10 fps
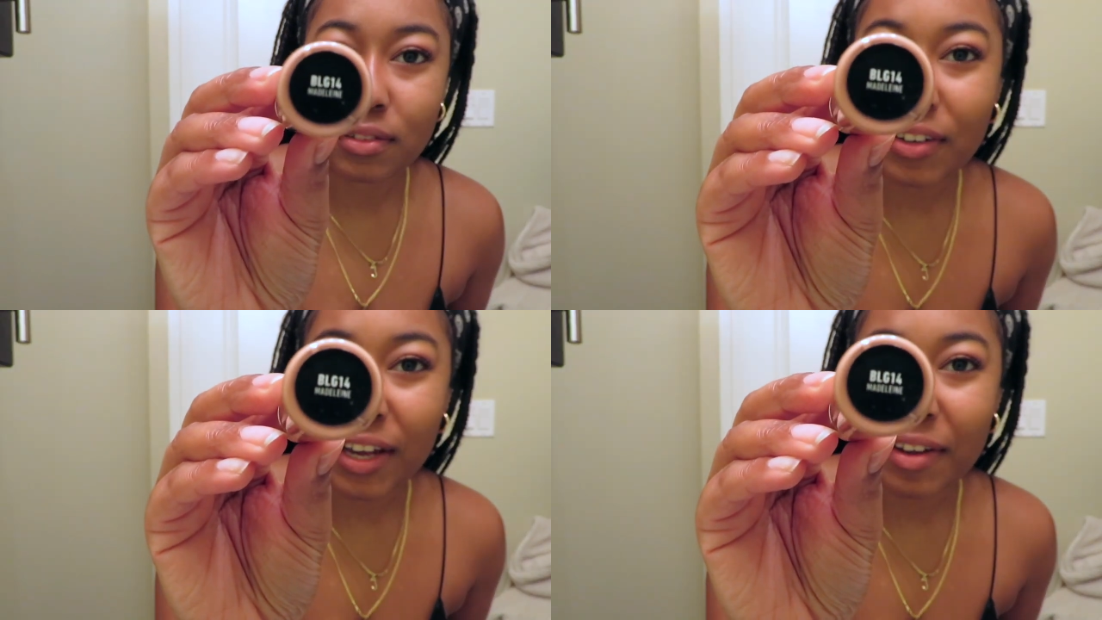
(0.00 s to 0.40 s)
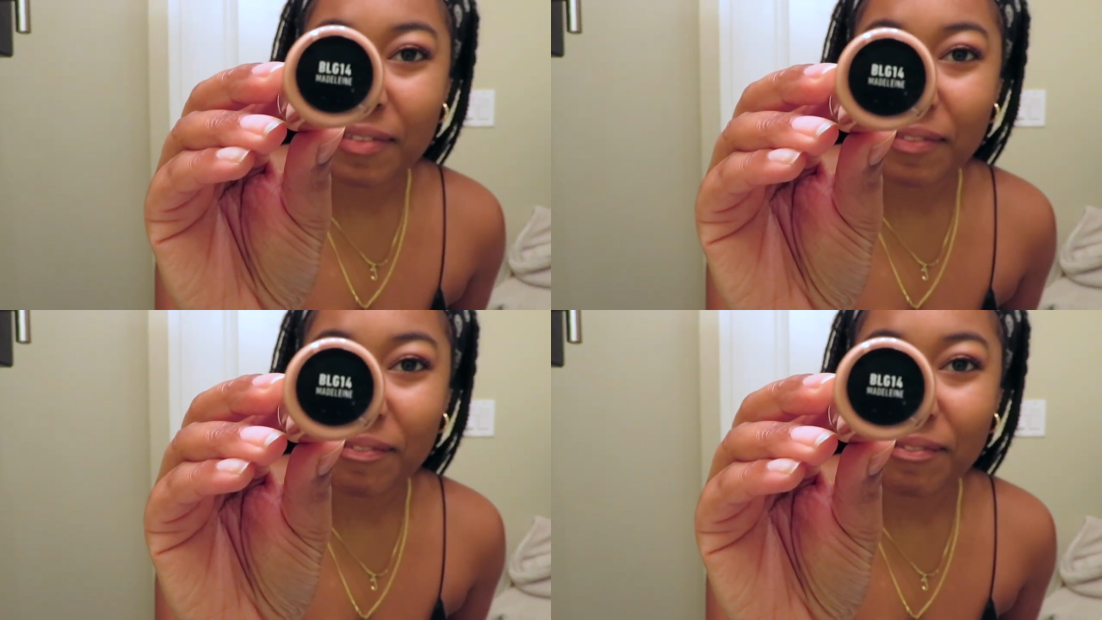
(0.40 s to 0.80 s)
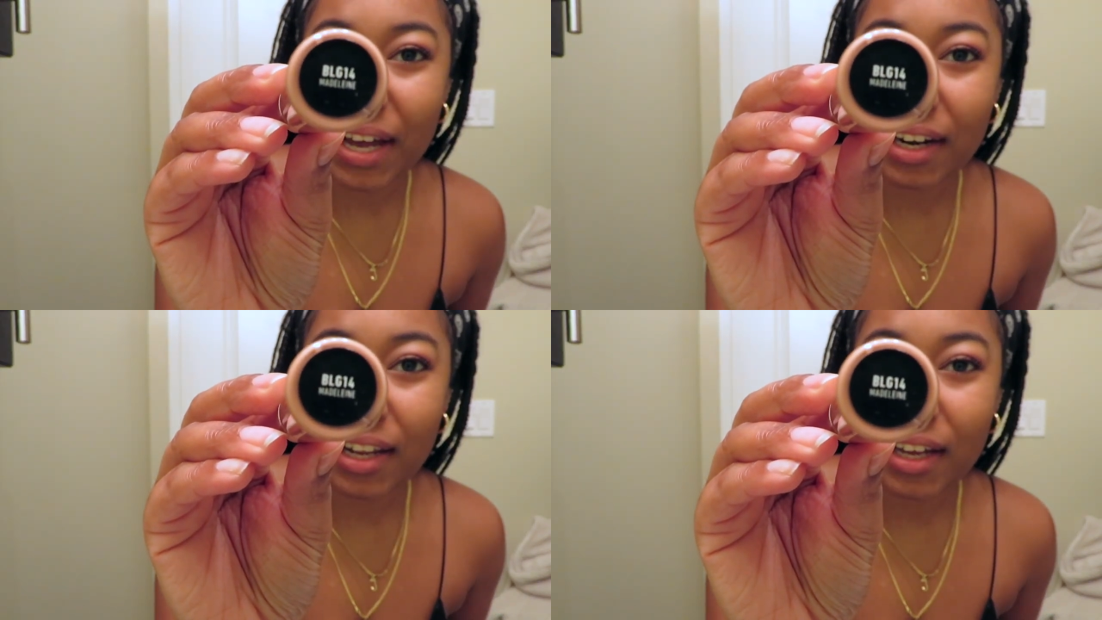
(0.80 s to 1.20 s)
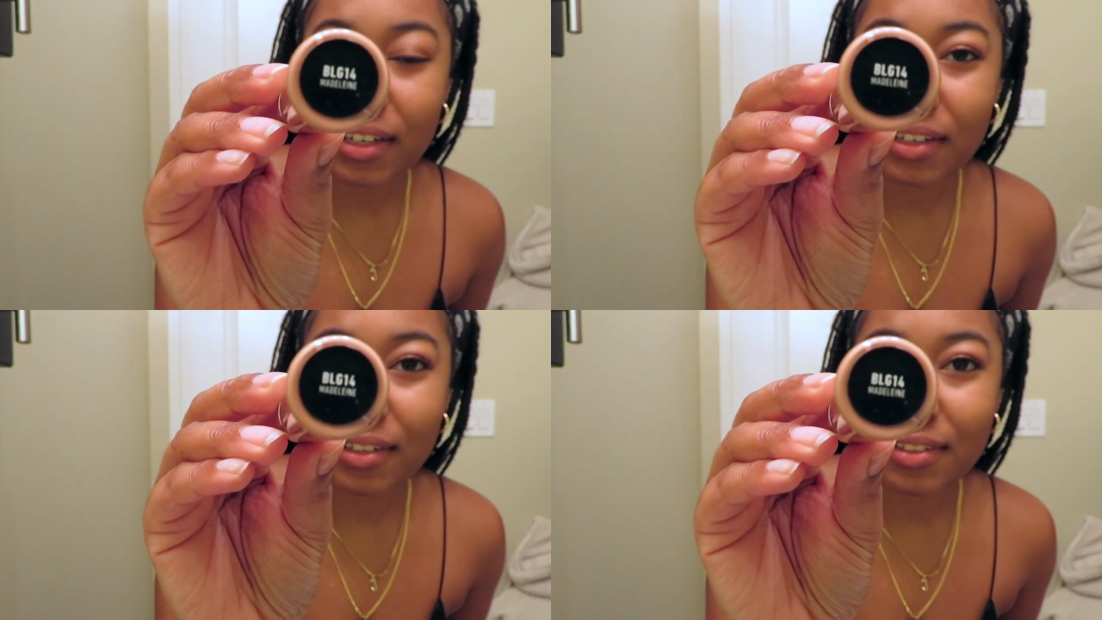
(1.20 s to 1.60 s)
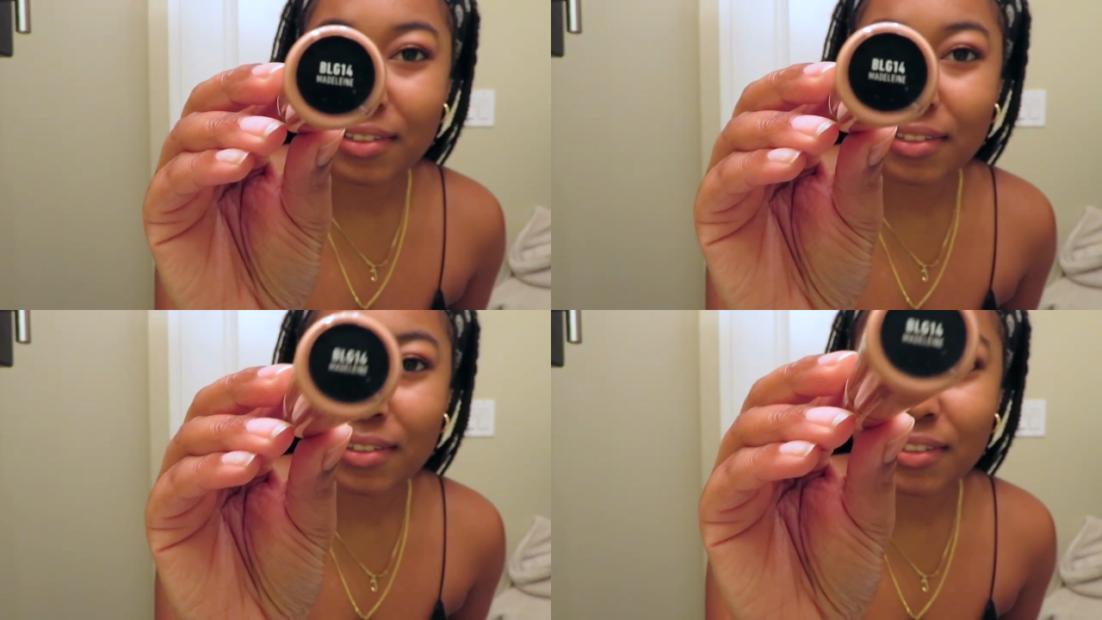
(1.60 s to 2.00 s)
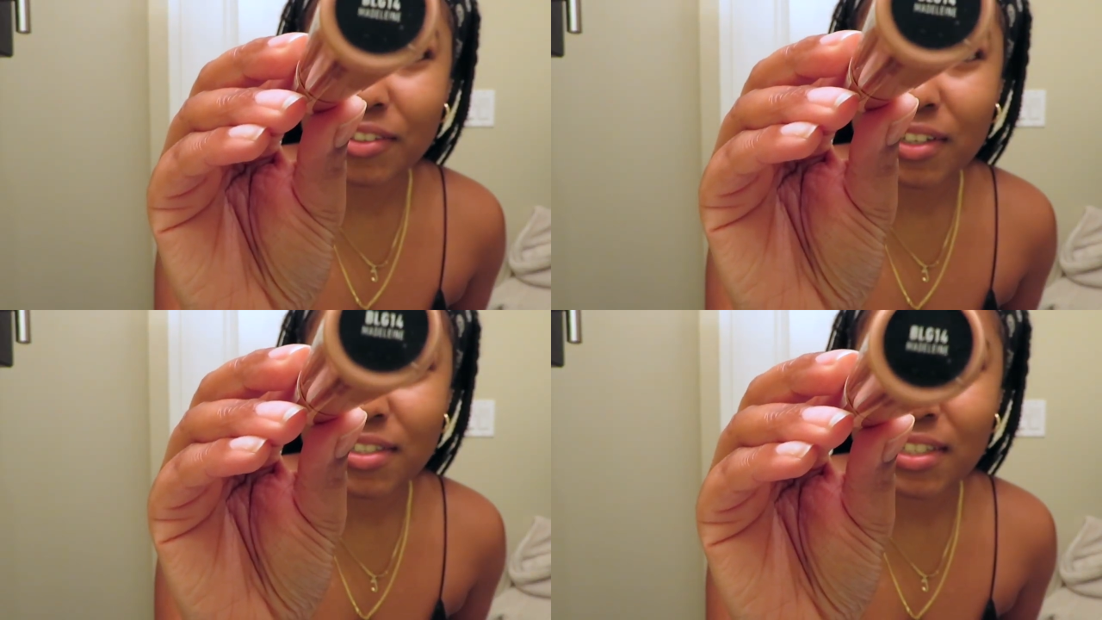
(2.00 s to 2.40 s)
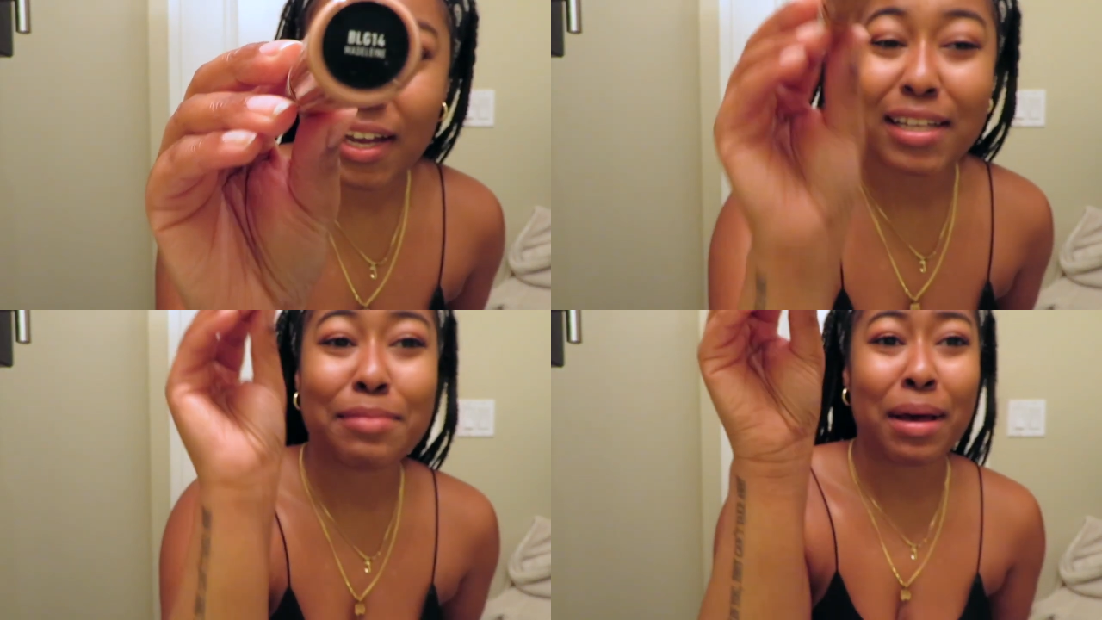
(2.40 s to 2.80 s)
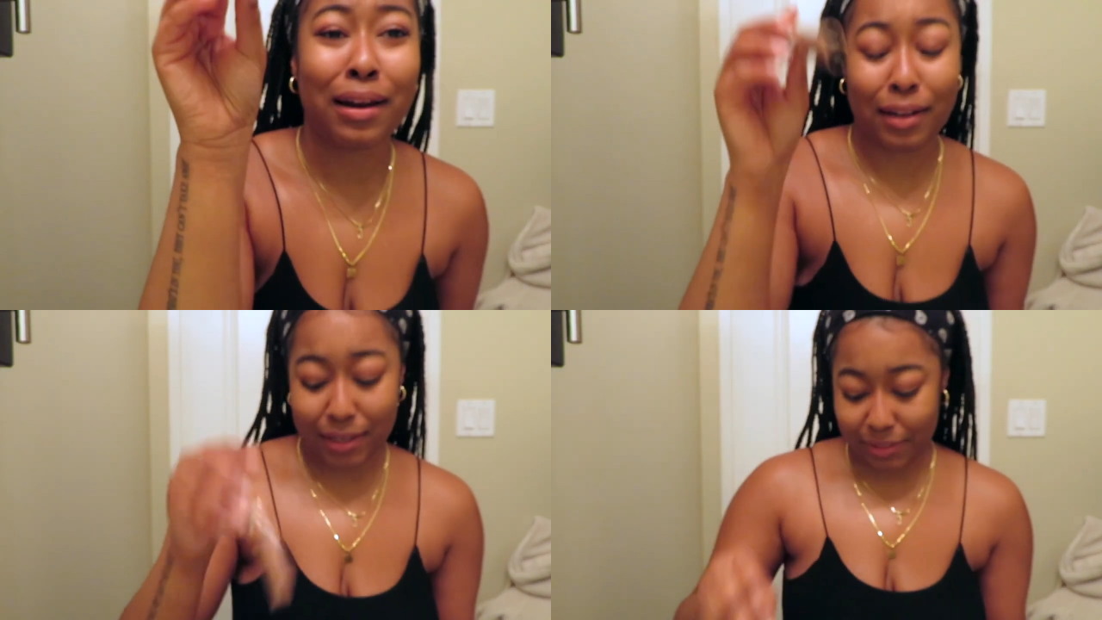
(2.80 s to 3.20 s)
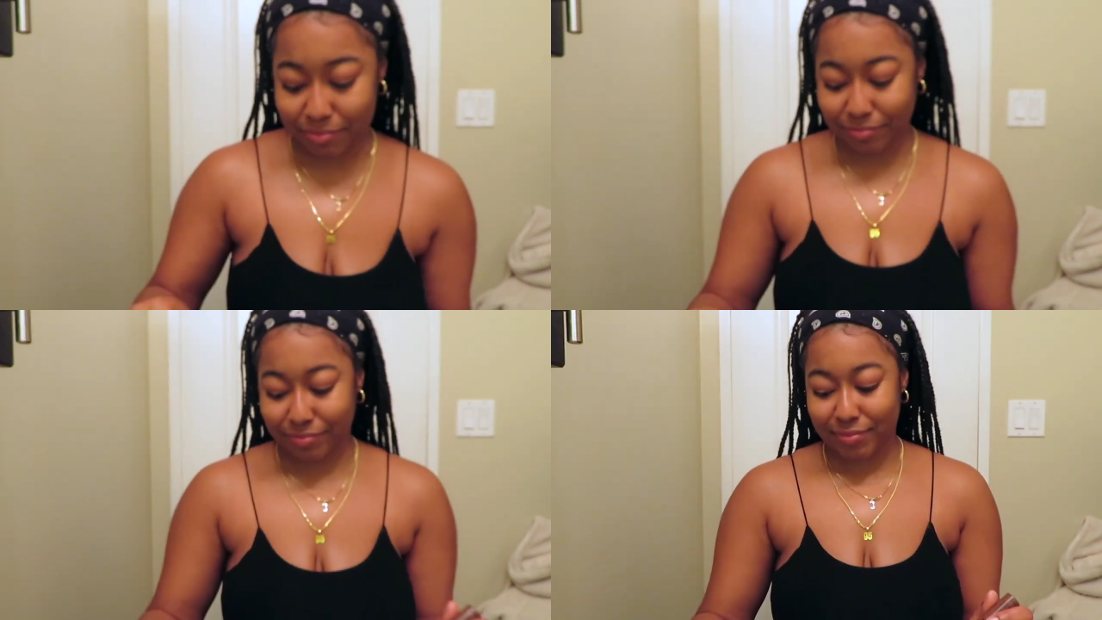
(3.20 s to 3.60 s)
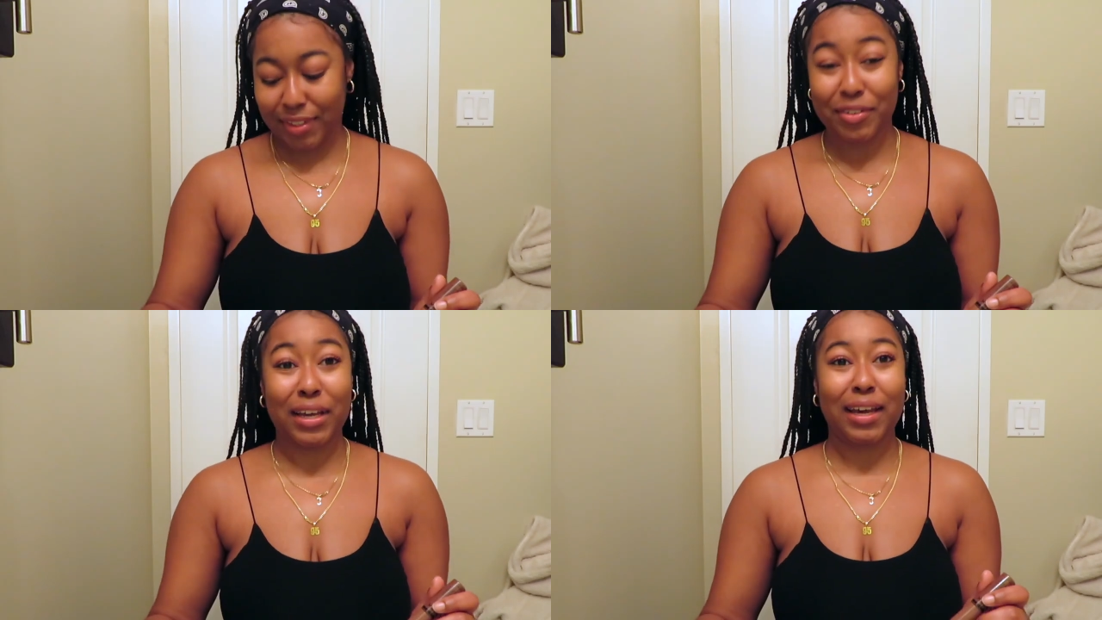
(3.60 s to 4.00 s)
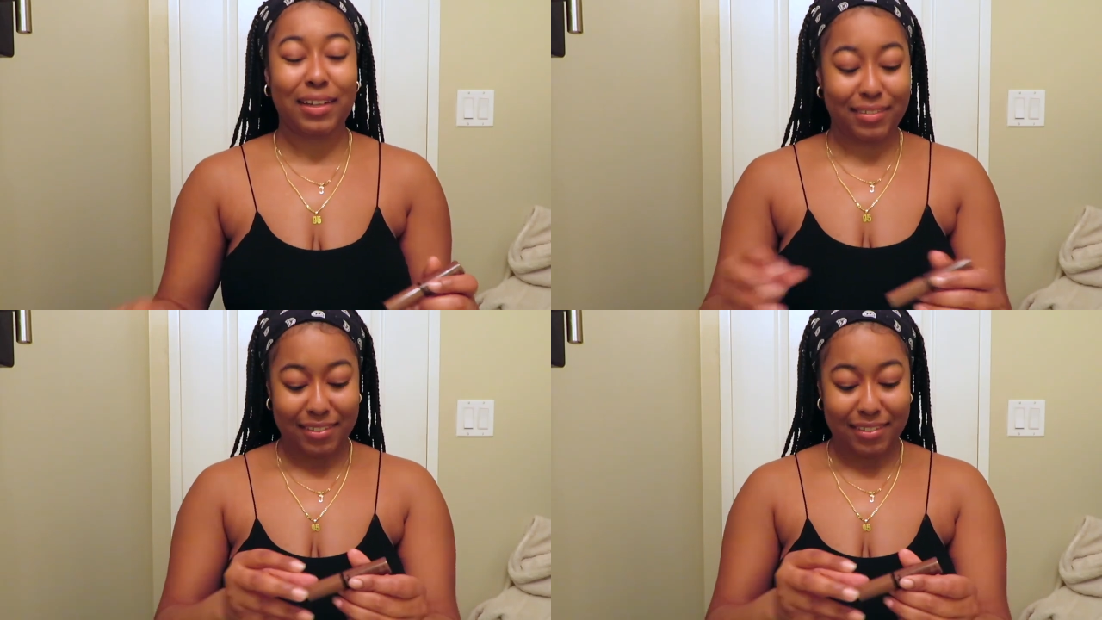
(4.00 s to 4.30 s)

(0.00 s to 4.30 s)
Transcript: Okay, Madeline. You all see that? It's Madeline. Okay.